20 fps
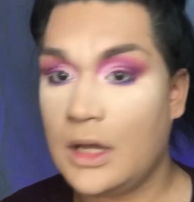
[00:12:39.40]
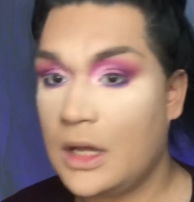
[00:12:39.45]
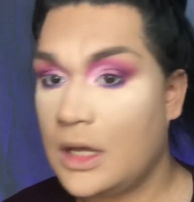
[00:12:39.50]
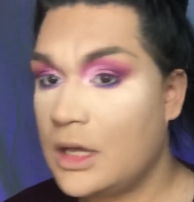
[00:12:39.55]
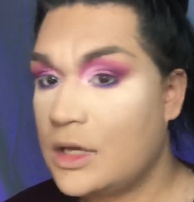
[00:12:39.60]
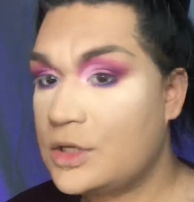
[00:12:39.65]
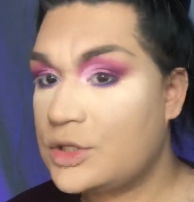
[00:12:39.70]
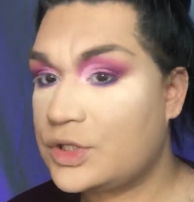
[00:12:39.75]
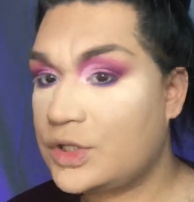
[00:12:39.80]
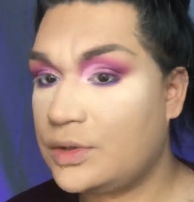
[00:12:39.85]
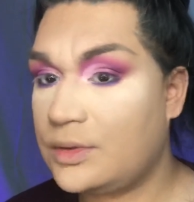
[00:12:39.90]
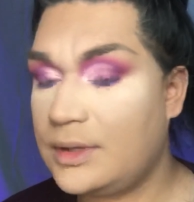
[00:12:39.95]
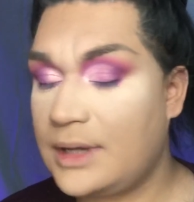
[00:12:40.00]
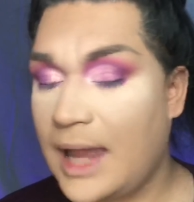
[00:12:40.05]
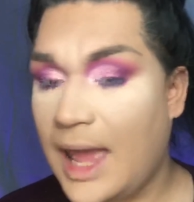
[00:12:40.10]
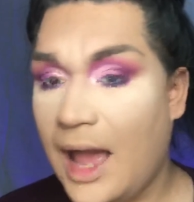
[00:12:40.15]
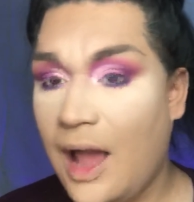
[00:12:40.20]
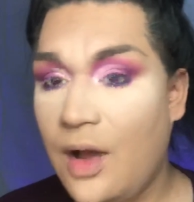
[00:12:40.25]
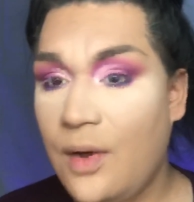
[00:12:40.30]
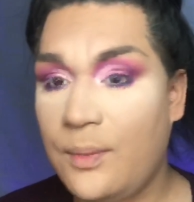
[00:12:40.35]
So
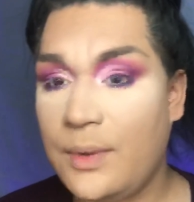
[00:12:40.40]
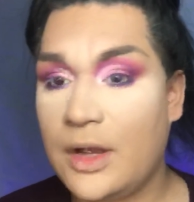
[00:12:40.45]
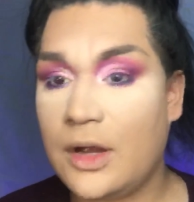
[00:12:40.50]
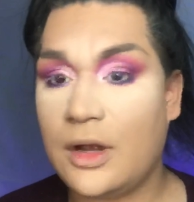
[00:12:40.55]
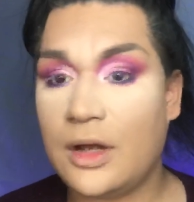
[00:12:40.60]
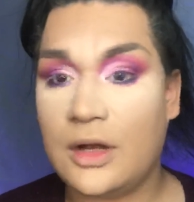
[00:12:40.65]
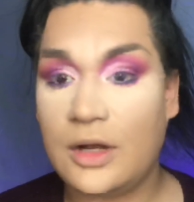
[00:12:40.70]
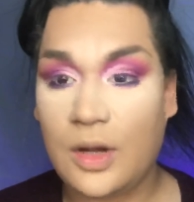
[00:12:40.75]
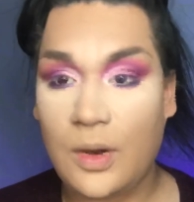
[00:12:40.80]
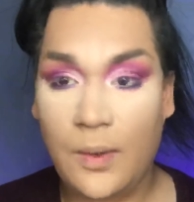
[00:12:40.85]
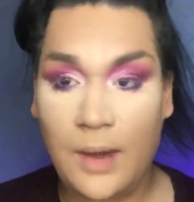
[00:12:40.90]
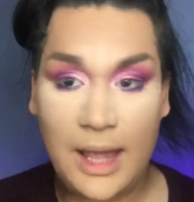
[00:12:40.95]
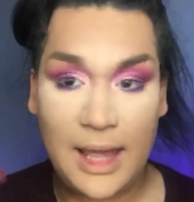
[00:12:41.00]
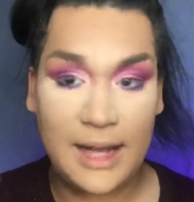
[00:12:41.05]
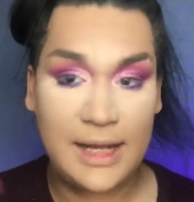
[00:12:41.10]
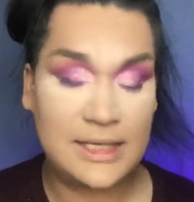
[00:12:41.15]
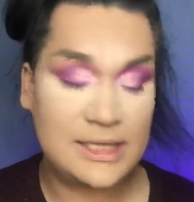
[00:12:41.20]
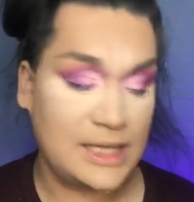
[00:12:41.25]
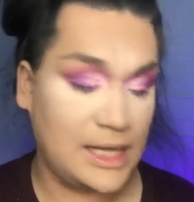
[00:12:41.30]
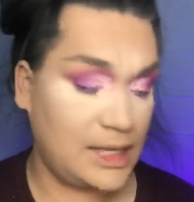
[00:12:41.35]
now we are going to go
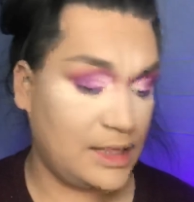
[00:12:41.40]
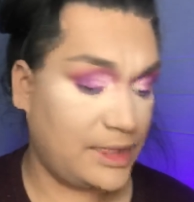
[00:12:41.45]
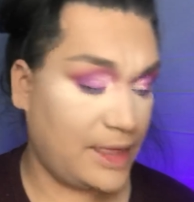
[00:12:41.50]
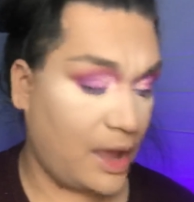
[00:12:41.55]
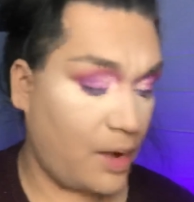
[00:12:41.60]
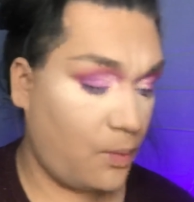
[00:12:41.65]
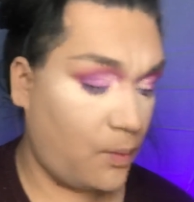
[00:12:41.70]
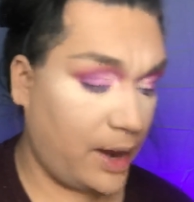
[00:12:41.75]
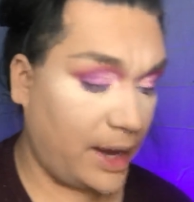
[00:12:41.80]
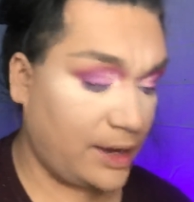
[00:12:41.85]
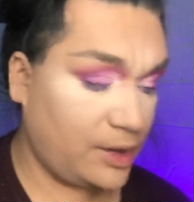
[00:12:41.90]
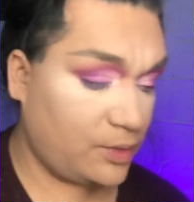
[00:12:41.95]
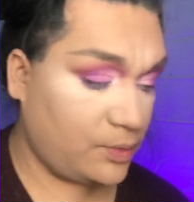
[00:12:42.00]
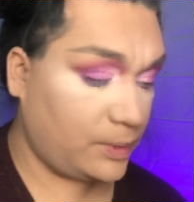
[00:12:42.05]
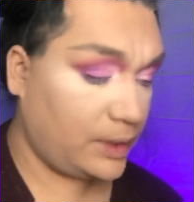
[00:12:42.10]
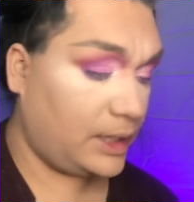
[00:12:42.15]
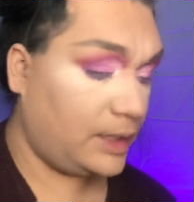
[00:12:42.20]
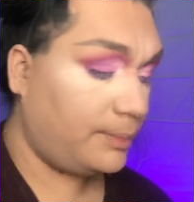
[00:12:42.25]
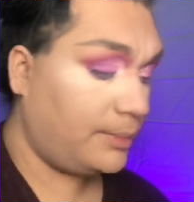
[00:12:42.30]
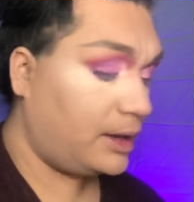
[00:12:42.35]
ahead and take that white
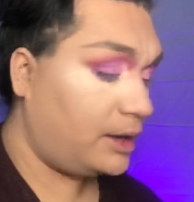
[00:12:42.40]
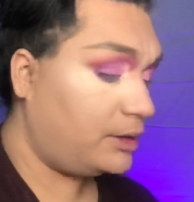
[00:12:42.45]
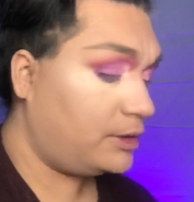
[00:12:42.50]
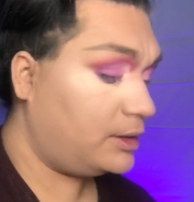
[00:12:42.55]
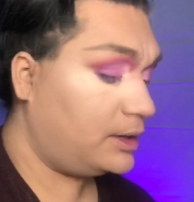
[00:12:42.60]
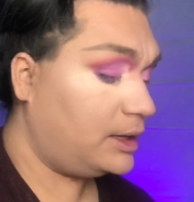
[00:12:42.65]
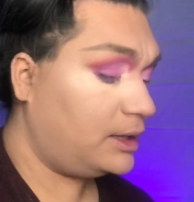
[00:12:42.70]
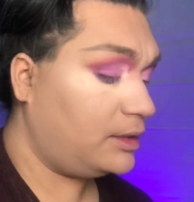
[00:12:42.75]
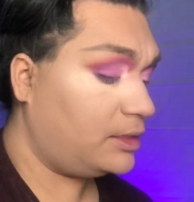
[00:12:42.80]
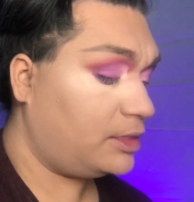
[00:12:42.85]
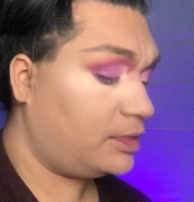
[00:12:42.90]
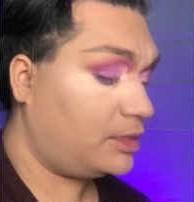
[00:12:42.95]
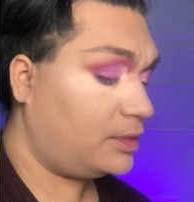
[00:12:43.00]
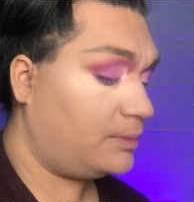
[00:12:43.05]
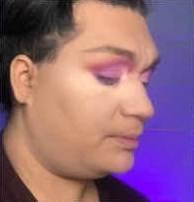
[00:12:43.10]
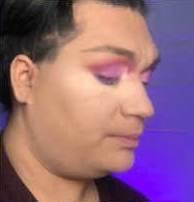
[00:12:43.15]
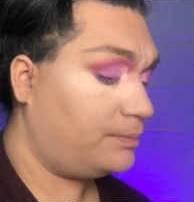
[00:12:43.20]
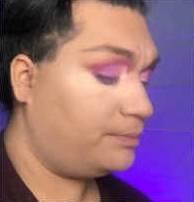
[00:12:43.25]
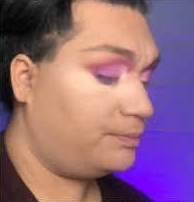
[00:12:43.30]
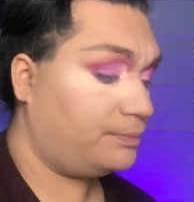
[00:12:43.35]
cream underneath.
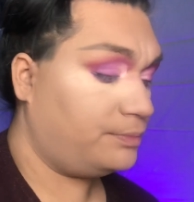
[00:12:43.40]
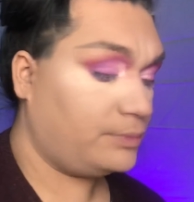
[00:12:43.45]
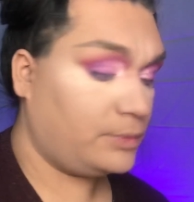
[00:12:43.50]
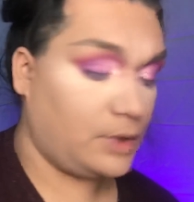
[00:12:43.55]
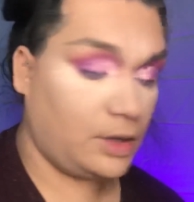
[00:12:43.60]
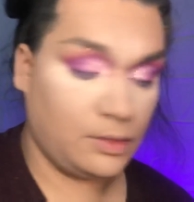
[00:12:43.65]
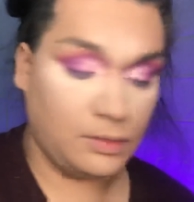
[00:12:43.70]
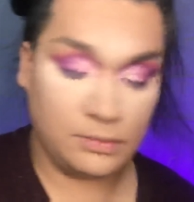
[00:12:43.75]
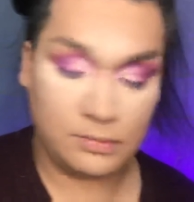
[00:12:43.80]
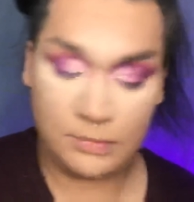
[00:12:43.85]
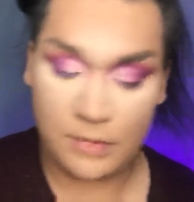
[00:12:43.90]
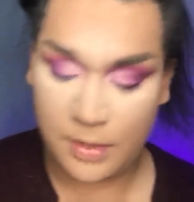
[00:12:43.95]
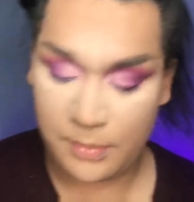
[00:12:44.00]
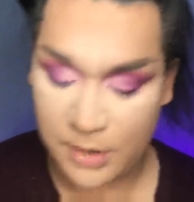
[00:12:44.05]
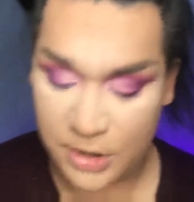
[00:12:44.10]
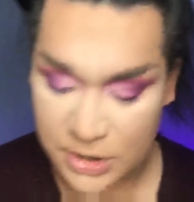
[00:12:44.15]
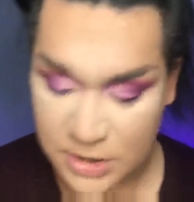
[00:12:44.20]
Oh, wrong brush.